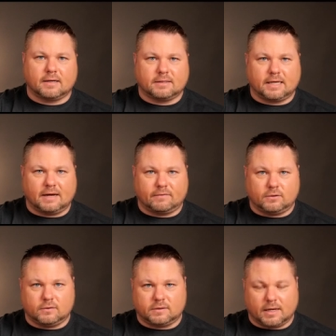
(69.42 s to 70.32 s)
does have
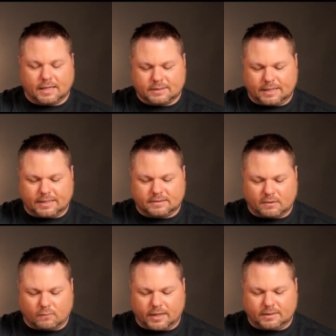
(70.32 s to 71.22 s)
two sides. It has
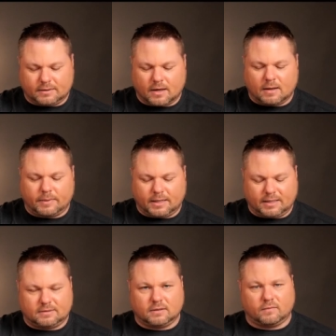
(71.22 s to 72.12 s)
a white top and
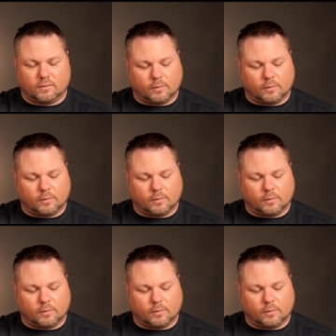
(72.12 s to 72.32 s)
a silver